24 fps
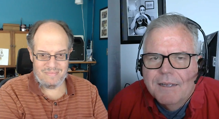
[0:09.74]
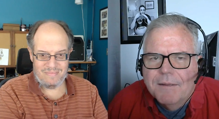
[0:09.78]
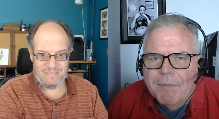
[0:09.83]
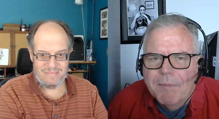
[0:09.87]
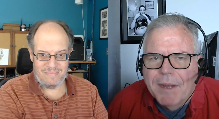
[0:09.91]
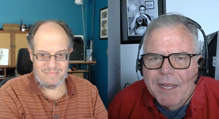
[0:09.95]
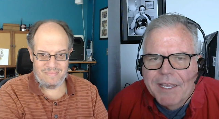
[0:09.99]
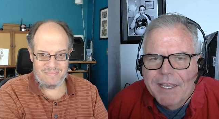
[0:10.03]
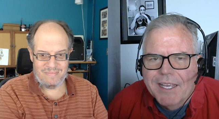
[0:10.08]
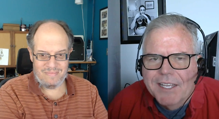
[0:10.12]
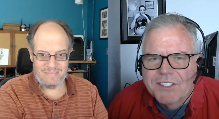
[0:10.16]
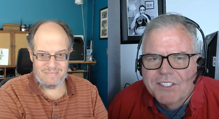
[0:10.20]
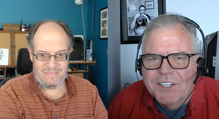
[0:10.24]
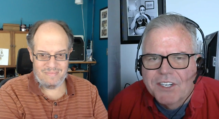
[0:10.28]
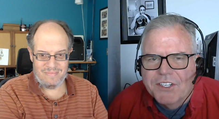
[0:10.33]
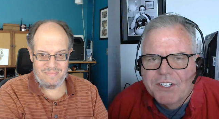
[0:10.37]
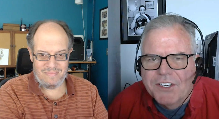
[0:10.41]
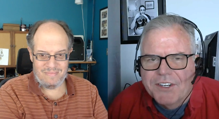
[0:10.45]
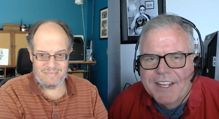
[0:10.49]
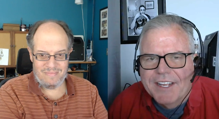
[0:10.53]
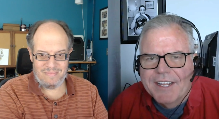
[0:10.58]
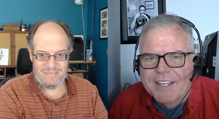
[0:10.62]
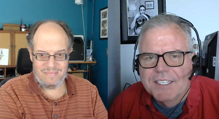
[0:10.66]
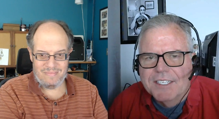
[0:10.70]
Speaker 1: My guest
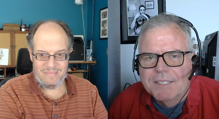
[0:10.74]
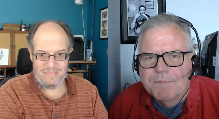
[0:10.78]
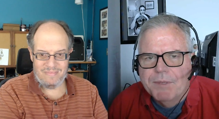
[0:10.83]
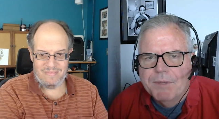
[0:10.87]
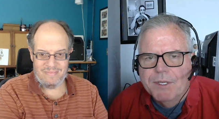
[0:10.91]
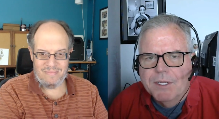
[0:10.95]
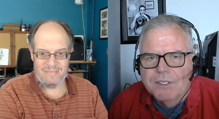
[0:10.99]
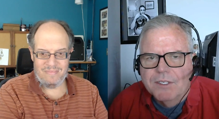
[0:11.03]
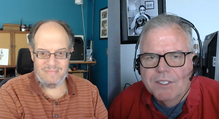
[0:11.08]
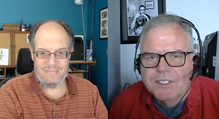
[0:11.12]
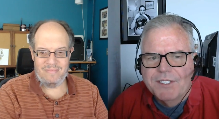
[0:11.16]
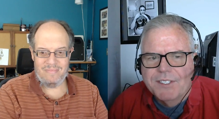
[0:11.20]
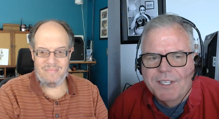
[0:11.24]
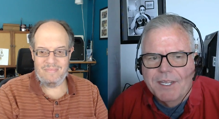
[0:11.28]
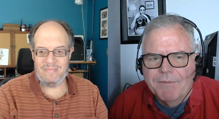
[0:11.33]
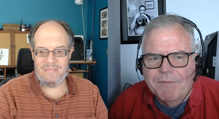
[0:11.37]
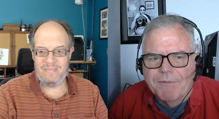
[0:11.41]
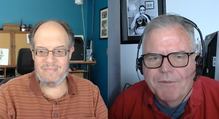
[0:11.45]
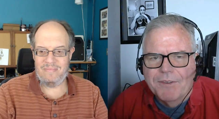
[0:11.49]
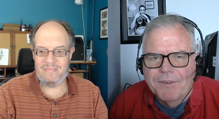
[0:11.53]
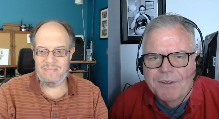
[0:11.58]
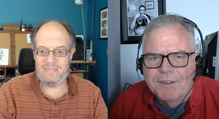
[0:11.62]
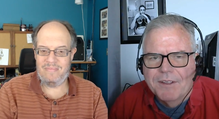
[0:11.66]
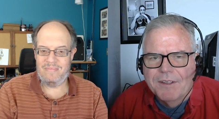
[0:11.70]
today is Bill
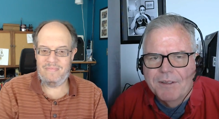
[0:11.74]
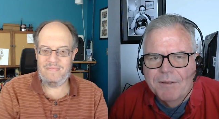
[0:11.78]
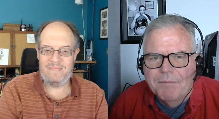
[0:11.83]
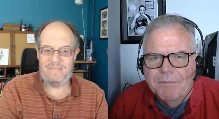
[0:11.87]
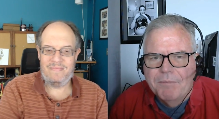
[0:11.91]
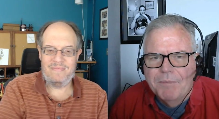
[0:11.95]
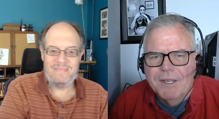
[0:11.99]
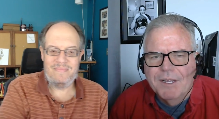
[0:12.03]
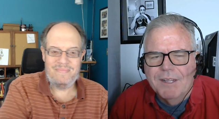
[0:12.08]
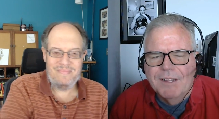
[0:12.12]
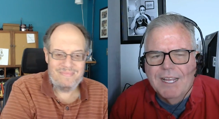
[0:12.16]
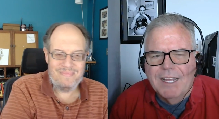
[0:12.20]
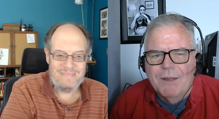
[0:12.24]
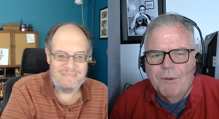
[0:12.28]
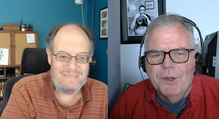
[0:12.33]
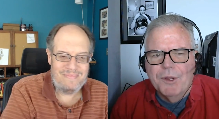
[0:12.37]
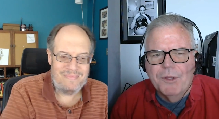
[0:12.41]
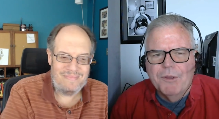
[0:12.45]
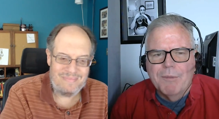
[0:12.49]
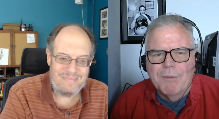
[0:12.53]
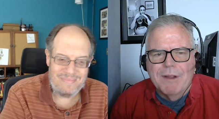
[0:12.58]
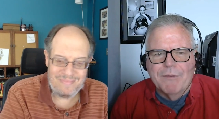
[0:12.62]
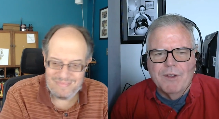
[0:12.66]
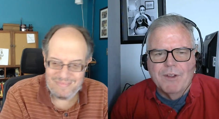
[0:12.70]
Sempf. Bill, how are
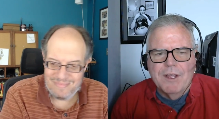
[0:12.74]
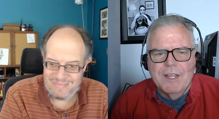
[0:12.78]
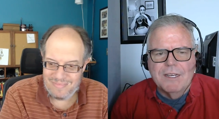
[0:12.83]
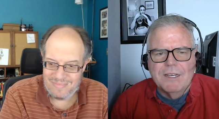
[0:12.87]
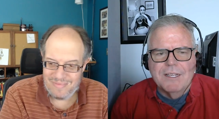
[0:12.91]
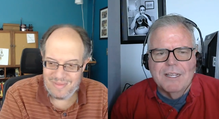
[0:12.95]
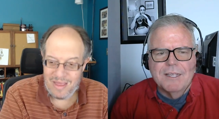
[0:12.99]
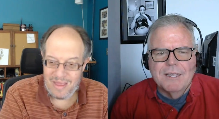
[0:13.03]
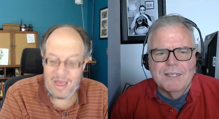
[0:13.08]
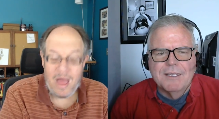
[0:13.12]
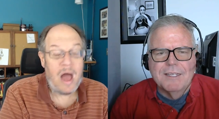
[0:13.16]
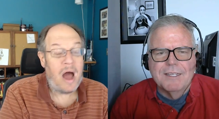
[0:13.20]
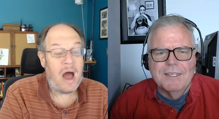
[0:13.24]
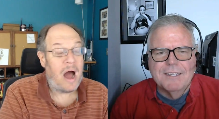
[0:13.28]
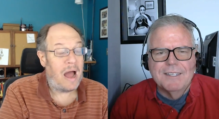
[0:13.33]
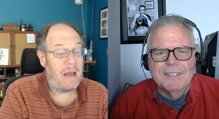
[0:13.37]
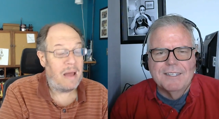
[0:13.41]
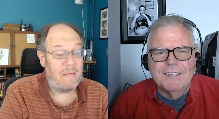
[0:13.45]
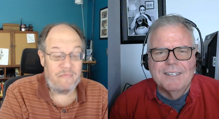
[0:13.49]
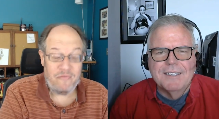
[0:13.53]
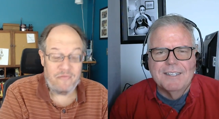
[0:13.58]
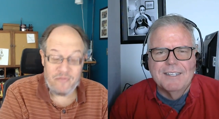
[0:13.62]
you, my friend? I'm